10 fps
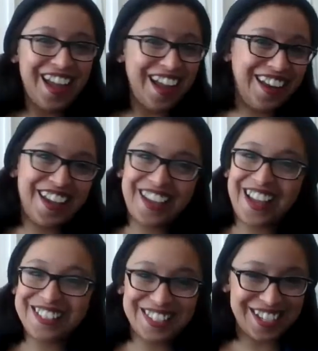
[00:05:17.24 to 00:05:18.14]
And I
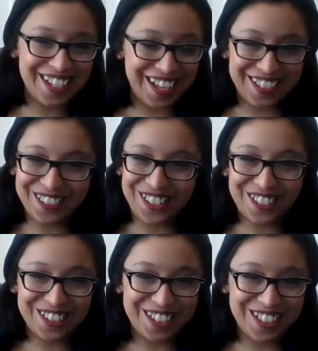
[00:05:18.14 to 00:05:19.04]
can't sit any
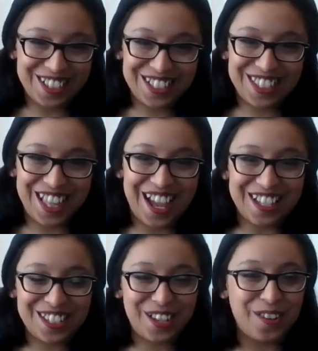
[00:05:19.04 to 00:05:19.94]
longer than just
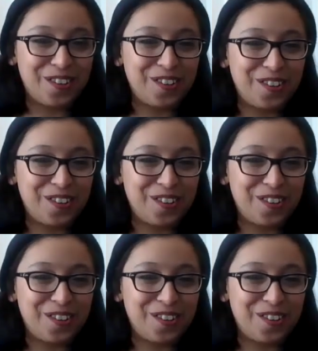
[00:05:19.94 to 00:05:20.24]
that. So